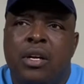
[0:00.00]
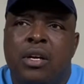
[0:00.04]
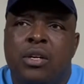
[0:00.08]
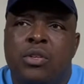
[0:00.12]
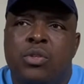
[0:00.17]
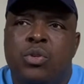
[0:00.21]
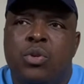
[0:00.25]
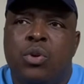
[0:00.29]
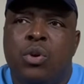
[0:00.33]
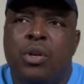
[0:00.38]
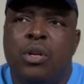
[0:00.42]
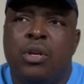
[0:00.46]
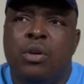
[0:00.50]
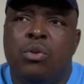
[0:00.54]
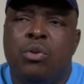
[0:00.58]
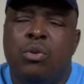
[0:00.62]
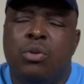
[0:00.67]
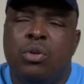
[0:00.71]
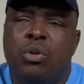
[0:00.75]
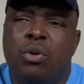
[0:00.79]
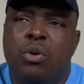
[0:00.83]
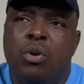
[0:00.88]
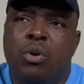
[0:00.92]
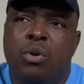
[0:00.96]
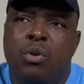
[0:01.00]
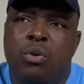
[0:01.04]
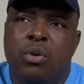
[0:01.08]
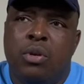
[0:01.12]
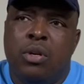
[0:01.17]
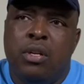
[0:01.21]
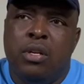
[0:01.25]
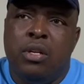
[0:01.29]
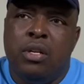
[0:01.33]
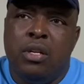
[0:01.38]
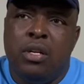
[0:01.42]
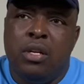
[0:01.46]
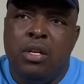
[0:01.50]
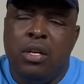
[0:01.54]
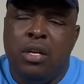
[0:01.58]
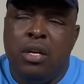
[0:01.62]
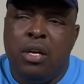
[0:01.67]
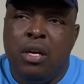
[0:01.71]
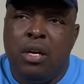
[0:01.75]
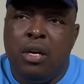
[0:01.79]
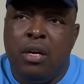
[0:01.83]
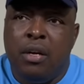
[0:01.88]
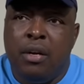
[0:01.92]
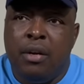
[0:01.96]
Scored a good goal,
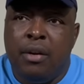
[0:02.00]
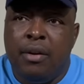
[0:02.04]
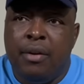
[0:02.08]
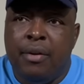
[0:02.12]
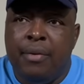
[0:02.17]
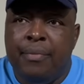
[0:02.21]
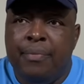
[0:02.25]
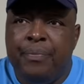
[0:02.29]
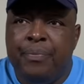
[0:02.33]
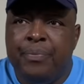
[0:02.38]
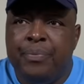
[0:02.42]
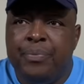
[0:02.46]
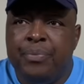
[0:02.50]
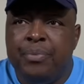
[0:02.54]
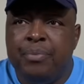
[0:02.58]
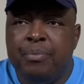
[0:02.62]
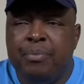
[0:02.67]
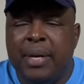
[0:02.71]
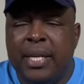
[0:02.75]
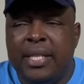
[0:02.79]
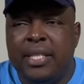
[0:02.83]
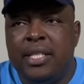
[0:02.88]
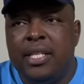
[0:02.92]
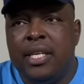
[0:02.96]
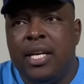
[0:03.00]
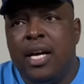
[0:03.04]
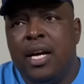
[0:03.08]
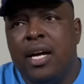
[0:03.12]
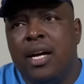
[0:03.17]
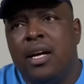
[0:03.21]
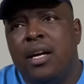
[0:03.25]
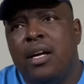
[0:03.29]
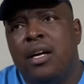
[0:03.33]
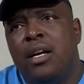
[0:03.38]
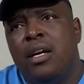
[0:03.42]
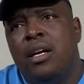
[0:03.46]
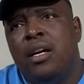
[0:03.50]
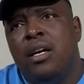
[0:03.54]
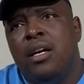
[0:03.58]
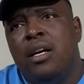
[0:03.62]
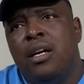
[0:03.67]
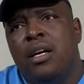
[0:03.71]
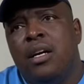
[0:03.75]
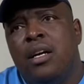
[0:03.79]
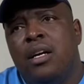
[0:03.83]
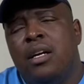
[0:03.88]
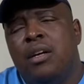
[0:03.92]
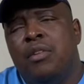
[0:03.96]
but yeah,
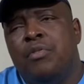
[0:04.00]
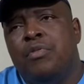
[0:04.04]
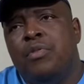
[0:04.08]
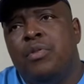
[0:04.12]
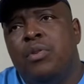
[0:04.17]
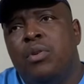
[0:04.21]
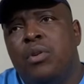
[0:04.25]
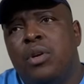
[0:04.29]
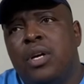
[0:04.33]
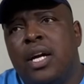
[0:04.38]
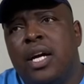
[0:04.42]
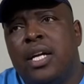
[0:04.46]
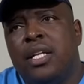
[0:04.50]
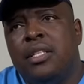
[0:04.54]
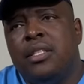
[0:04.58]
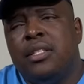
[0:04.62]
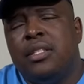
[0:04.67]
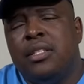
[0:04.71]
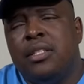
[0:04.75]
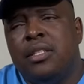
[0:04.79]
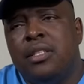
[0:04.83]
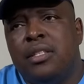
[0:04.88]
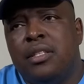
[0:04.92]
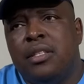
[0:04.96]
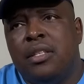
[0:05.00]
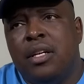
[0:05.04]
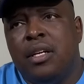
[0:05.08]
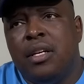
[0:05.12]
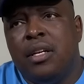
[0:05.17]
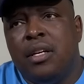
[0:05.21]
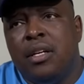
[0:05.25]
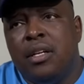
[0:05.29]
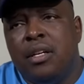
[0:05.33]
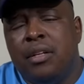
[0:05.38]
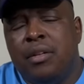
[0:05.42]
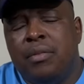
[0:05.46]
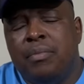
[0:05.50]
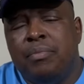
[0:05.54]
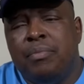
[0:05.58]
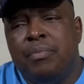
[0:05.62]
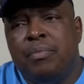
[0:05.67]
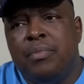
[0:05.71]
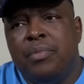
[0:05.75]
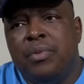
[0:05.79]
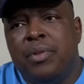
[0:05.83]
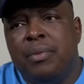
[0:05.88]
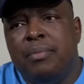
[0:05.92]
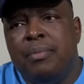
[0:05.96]
if you look at the
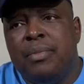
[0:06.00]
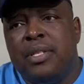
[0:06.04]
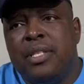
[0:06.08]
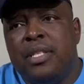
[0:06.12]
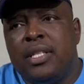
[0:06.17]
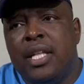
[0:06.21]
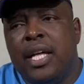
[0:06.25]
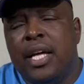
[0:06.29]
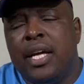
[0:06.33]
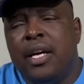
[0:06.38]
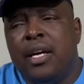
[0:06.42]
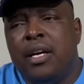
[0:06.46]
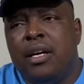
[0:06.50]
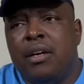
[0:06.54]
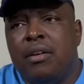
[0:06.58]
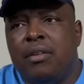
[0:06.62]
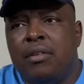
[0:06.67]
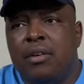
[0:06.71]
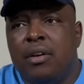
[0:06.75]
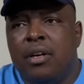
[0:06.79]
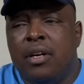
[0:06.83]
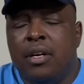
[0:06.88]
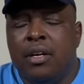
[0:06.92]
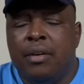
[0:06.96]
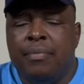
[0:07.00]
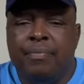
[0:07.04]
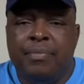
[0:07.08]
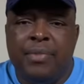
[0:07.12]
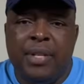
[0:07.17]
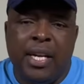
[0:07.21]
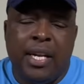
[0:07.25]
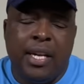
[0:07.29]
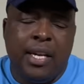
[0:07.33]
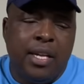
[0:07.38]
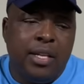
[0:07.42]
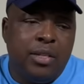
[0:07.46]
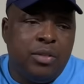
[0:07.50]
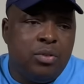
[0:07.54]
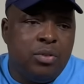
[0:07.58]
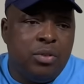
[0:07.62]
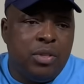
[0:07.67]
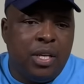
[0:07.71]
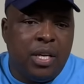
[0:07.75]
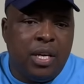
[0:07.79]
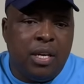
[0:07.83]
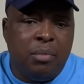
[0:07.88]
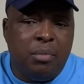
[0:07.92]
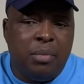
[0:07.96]
mistake that led to
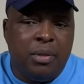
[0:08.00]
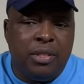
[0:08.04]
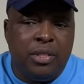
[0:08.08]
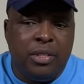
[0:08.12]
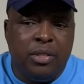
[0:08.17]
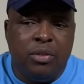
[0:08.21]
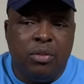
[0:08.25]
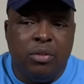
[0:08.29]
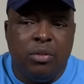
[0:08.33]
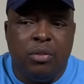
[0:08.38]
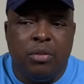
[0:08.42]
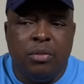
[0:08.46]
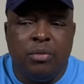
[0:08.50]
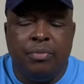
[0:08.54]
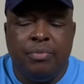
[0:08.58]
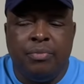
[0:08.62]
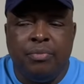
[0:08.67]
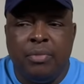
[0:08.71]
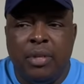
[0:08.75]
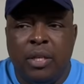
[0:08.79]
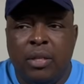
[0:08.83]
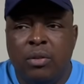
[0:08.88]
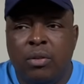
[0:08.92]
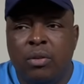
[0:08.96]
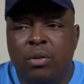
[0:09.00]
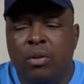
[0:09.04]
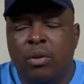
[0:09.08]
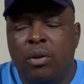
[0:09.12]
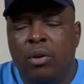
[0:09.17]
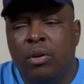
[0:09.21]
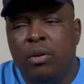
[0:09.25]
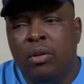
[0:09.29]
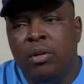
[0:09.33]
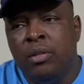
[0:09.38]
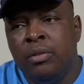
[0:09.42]
the Gabadinho Mango goal,